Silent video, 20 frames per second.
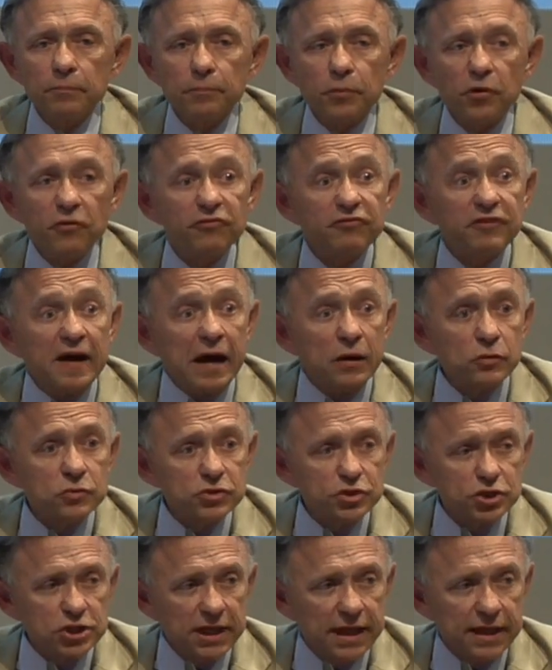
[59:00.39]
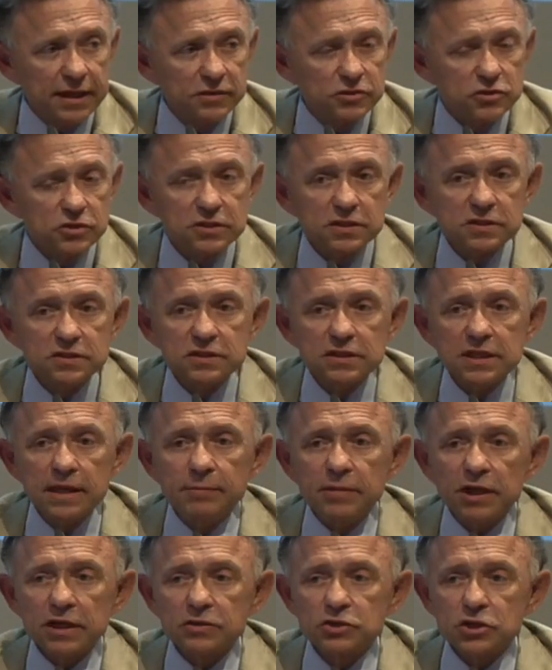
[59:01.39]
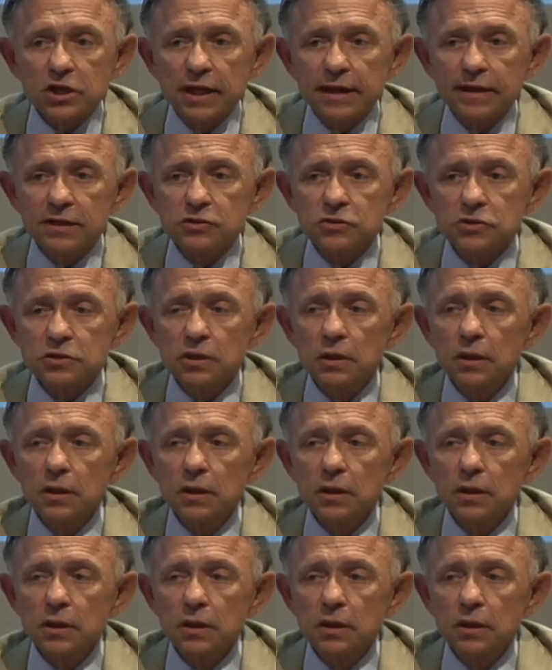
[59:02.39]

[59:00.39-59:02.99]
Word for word: profound change, systemic change